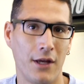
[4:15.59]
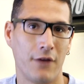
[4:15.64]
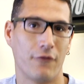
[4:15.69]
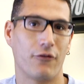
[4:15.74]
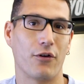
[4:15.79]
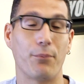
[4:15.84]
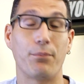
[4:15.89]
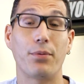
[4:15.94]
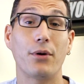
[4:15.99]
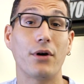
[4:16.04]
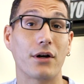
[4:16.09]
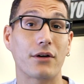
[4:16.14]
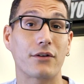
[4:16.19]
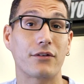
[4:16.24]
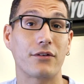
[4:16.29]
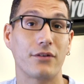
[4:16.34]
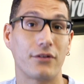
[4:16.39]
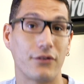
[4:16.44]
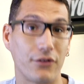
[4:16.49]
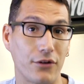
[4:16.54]
For
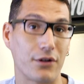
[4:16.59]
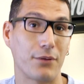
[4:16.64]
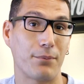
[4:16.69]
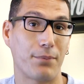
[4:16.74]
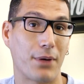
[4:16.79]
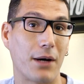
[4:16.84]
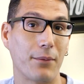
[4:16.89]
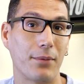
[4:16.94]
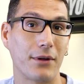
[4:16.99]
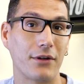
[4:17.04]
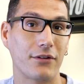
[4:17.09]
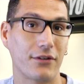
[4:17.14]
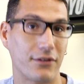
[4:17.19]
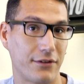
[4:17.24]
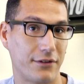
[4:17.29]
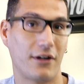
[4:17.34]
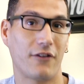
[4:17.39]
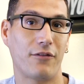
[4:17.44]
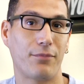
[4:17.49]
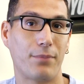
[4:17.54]
books, you can publish,
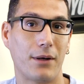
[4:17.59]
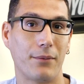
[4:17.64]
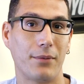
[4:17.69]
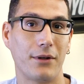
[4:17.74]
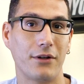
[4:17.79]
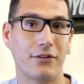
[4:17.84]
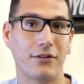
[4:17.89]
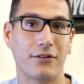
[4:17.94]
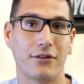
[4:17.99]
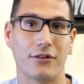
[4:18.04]
self-publish.